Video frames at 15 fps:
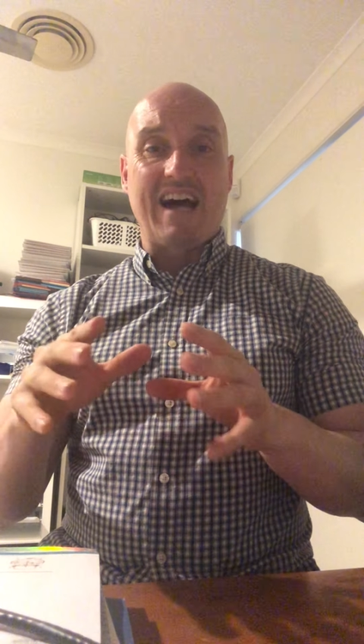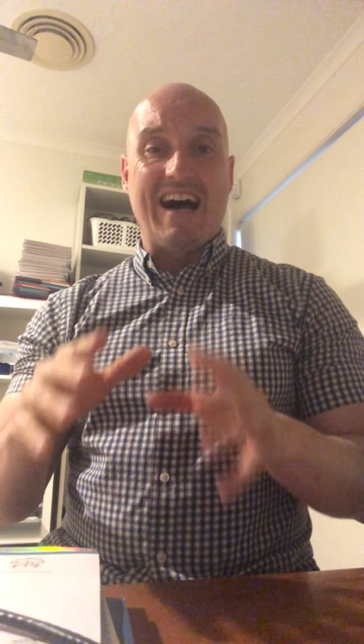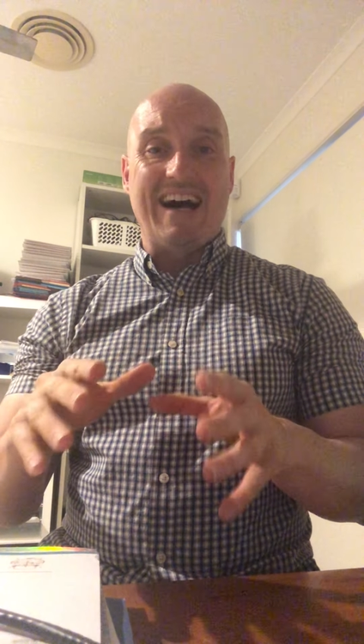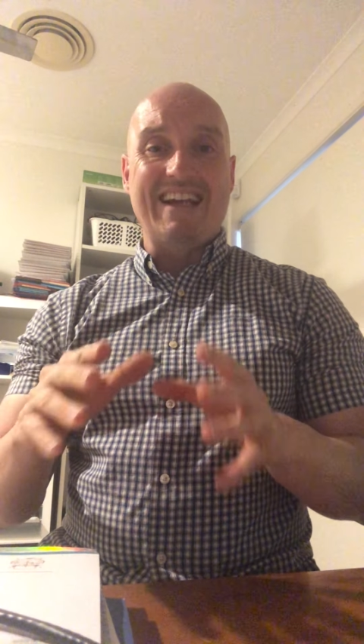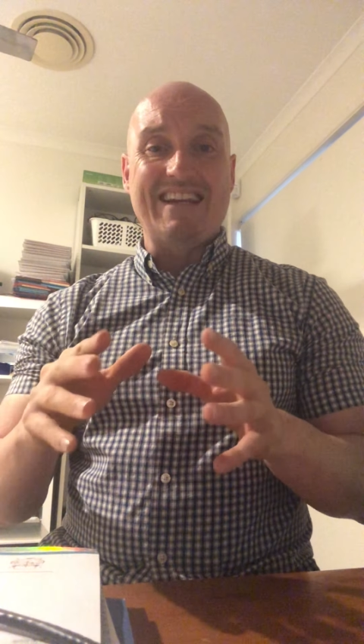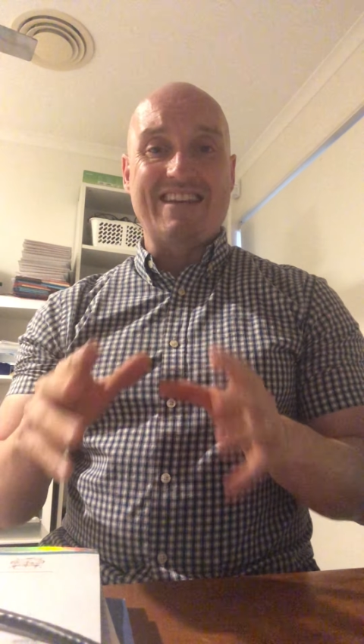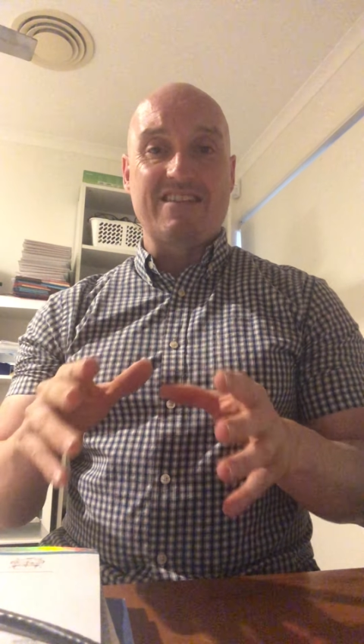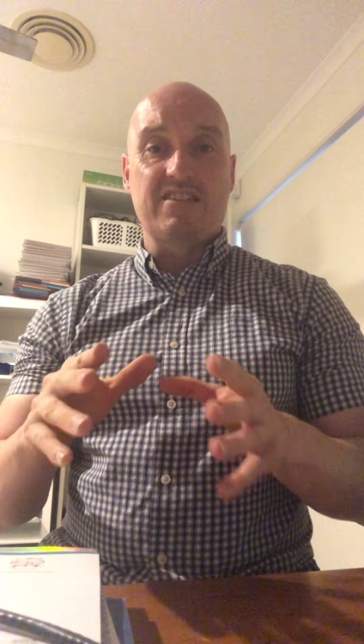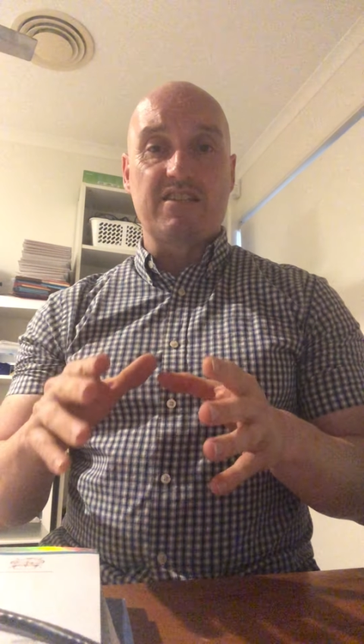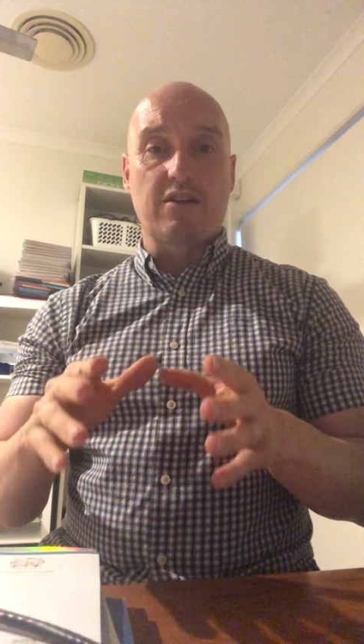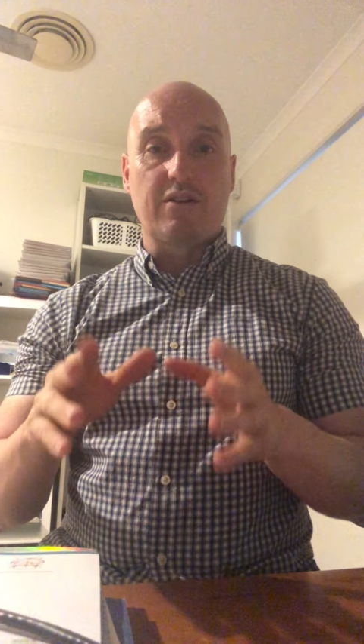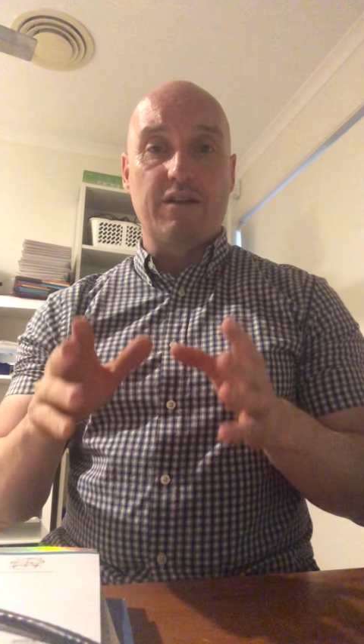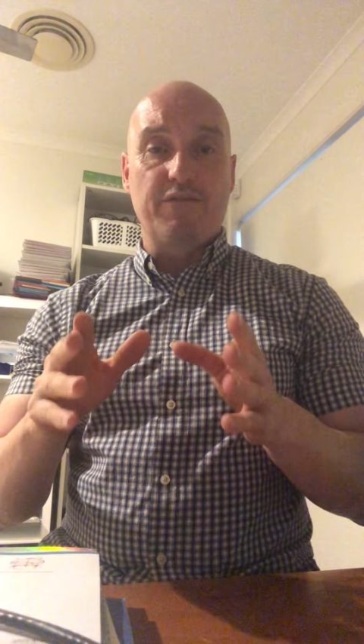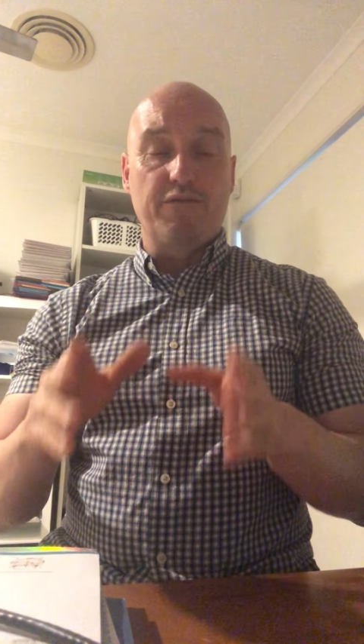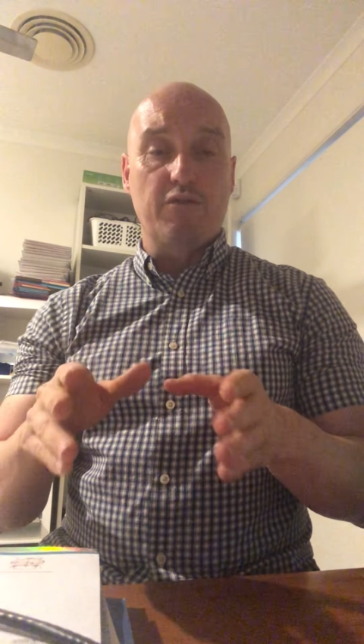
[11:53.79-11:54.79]
aren't
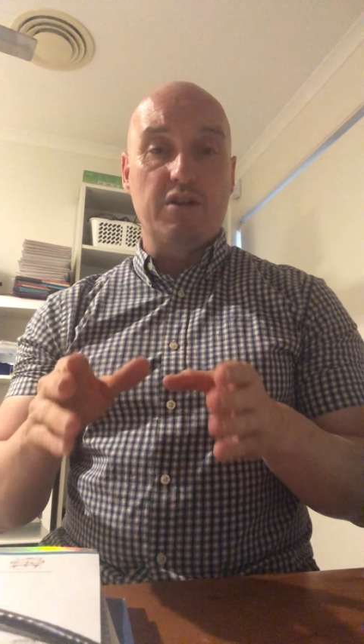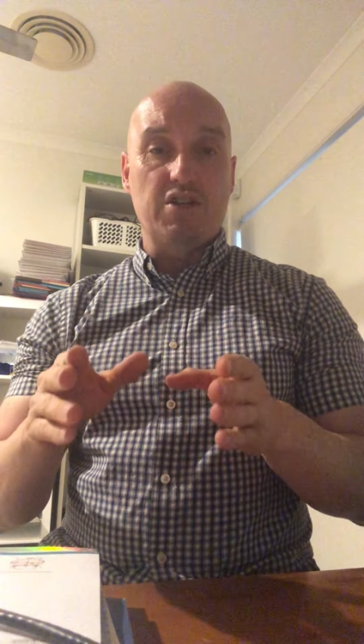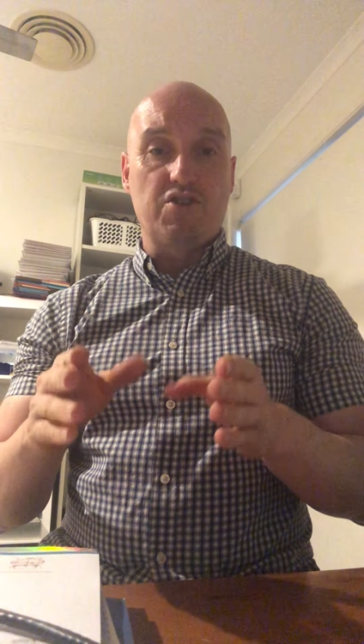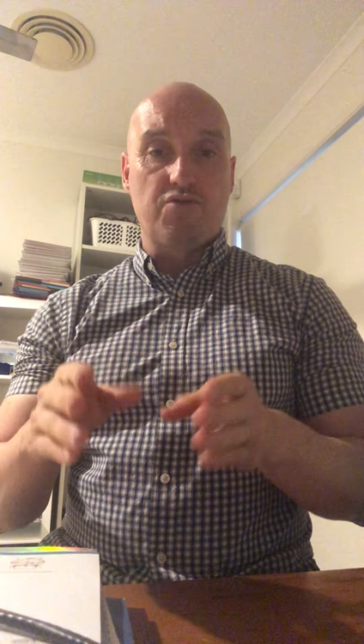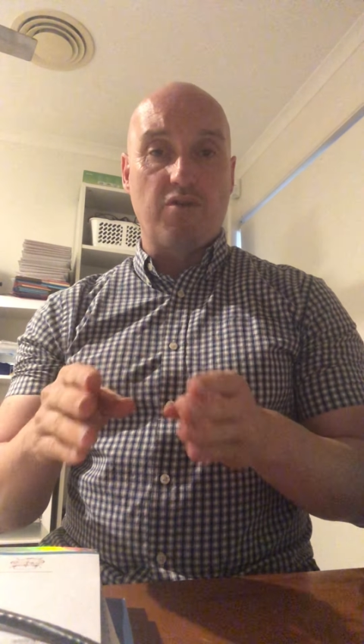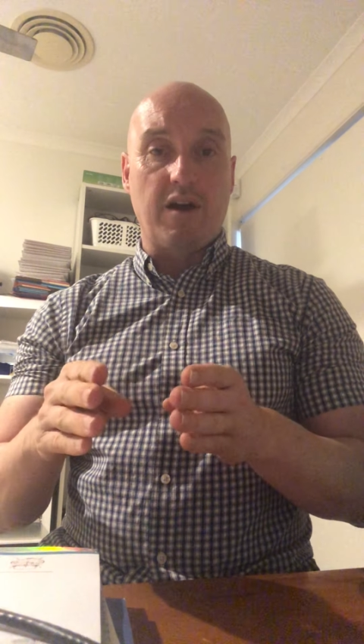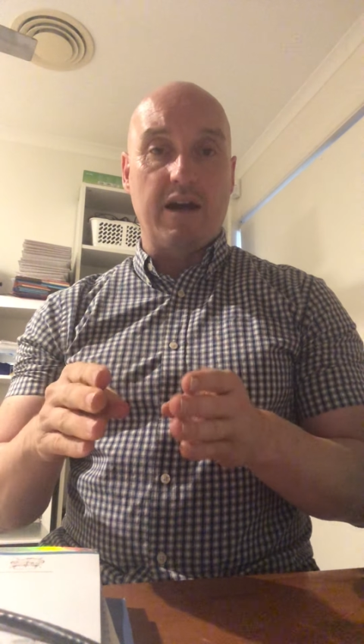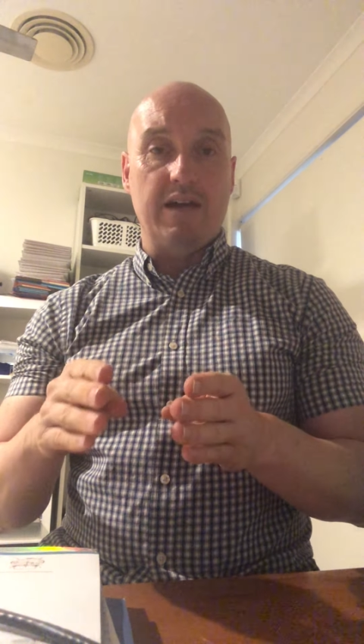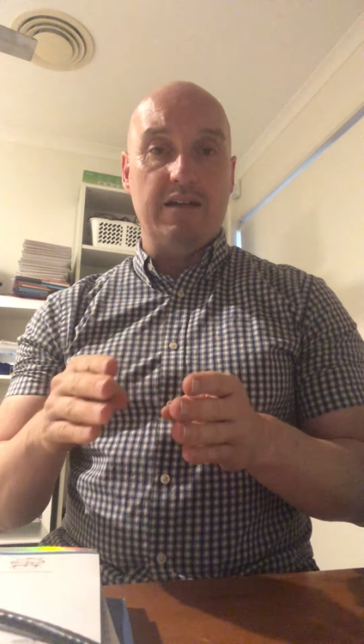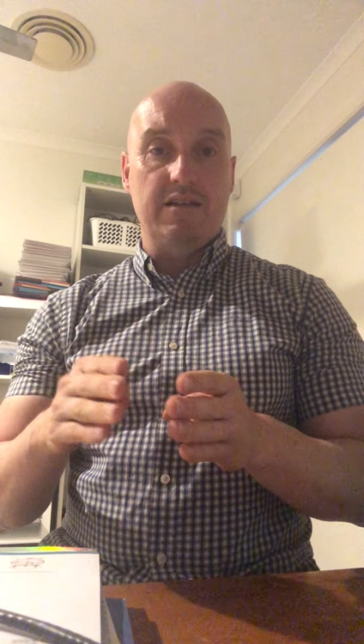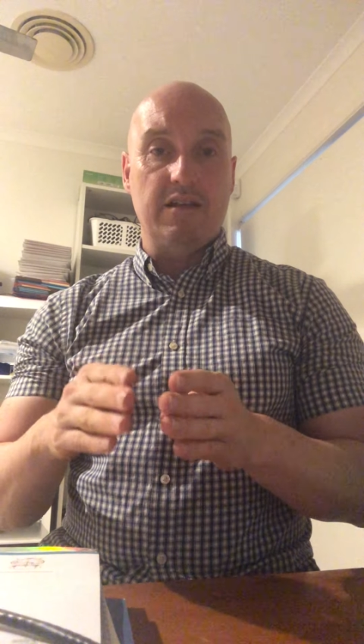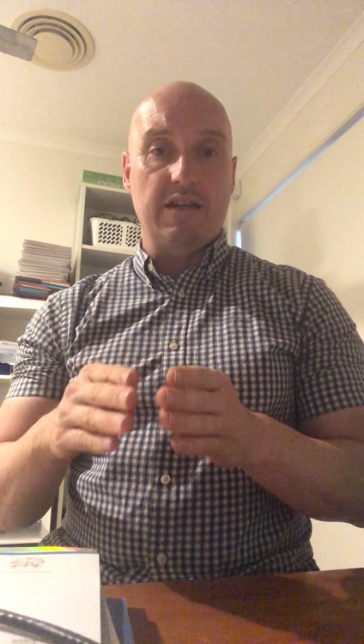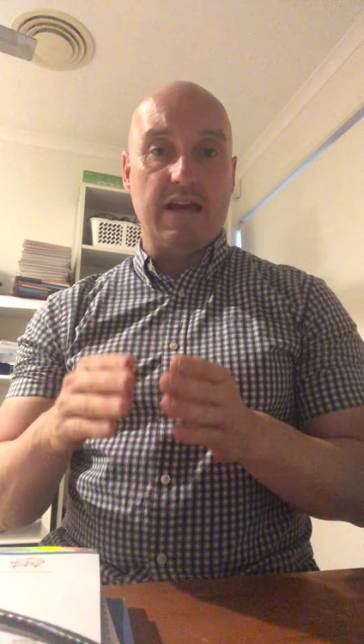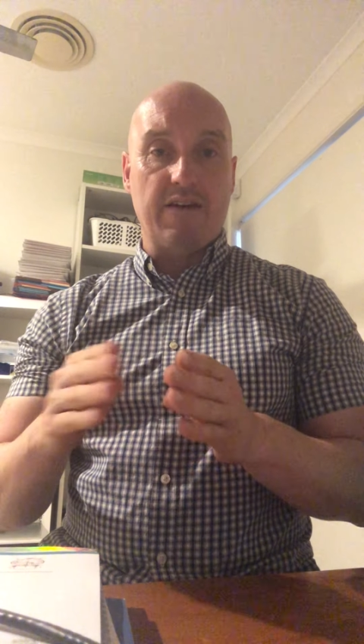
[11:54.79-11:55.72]
necessarily fully trained in